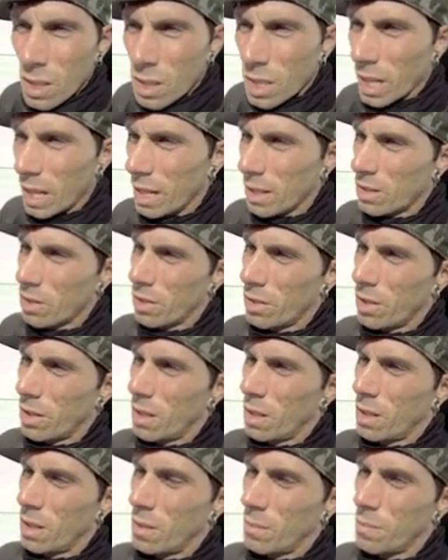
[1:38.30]
to answer
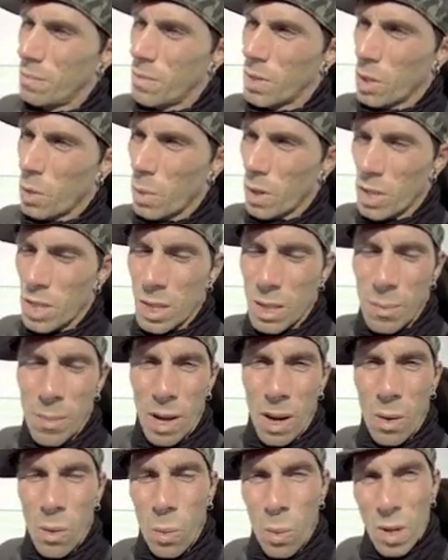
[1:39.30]
the question
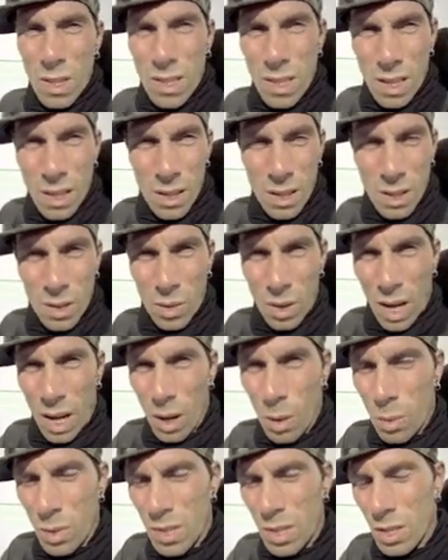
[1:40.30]
about
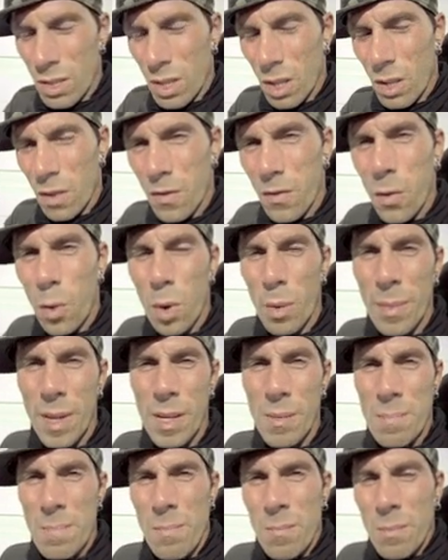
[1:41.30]
how was the tunnel for
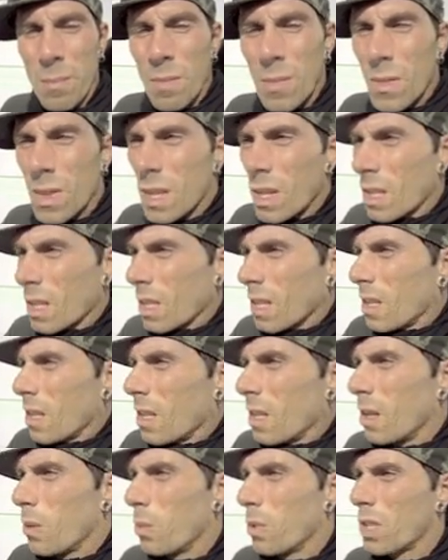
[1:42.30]
me,
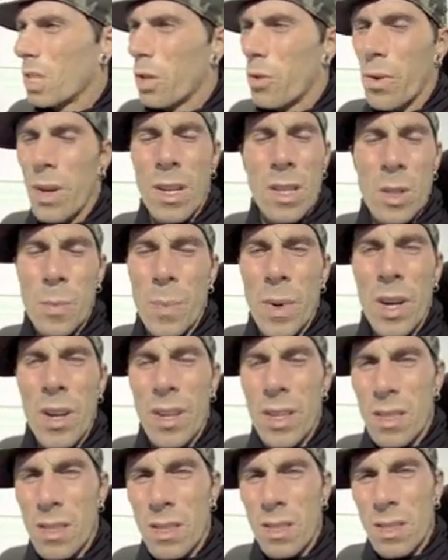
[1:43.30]
it was a great
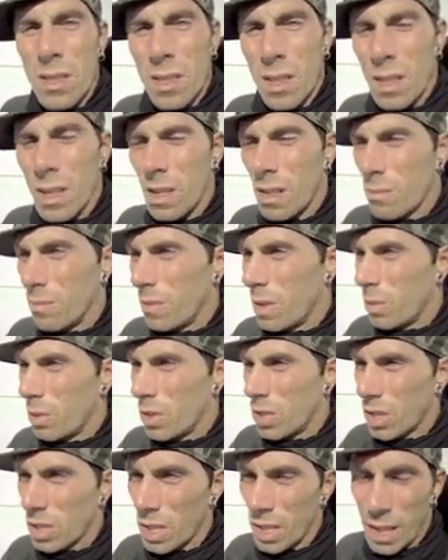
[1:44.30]
experience. It
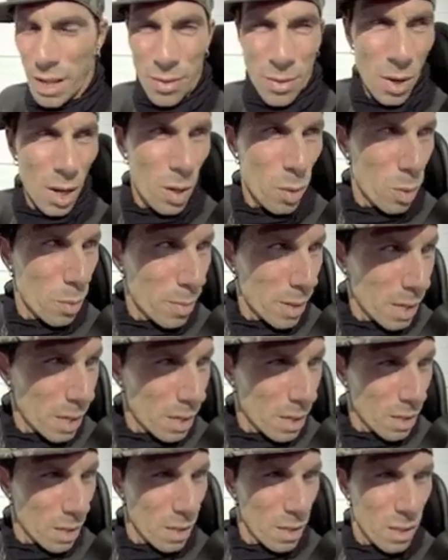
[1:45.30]
was just like I thought it would
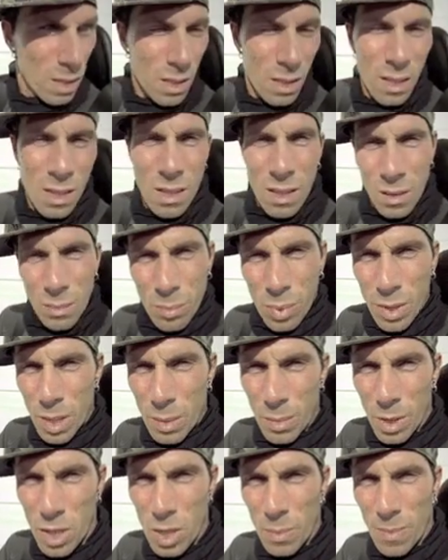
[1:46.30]
be, pretty
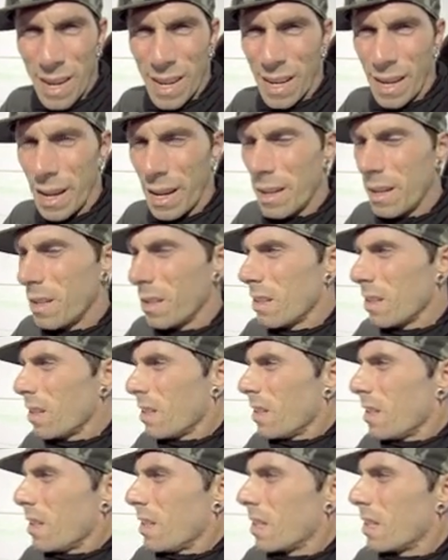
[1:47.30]
much in my head.
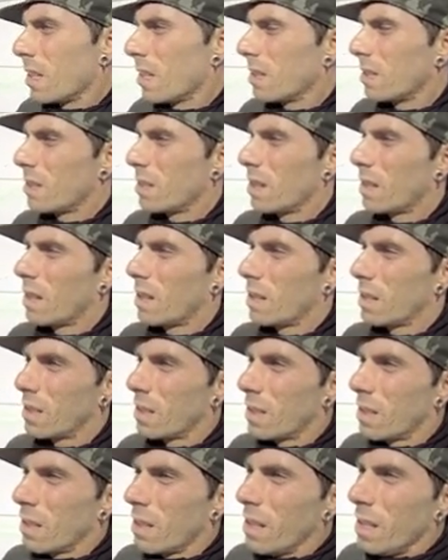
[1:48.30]
And the
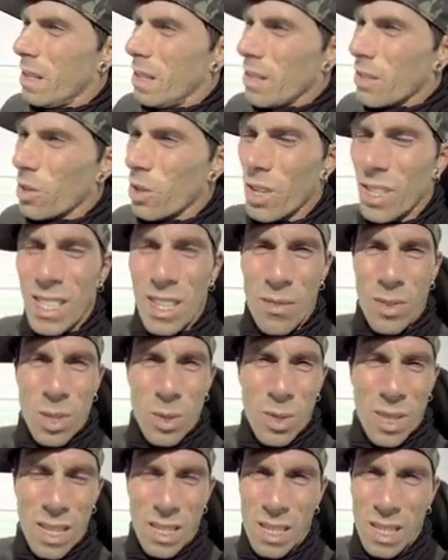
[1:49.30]
only
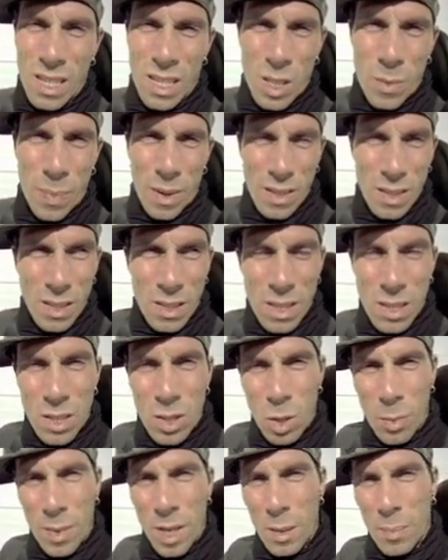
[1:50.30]
difference was I didn't expect to see
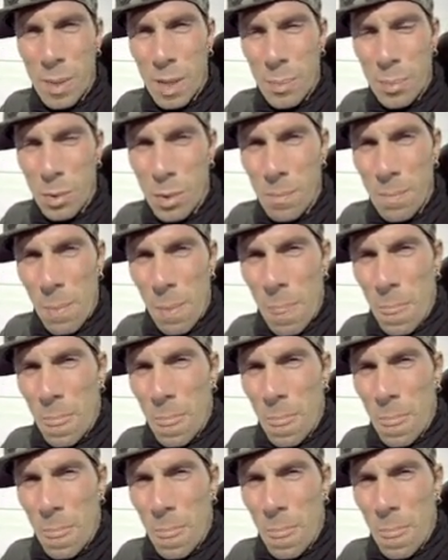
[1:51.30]
so many people,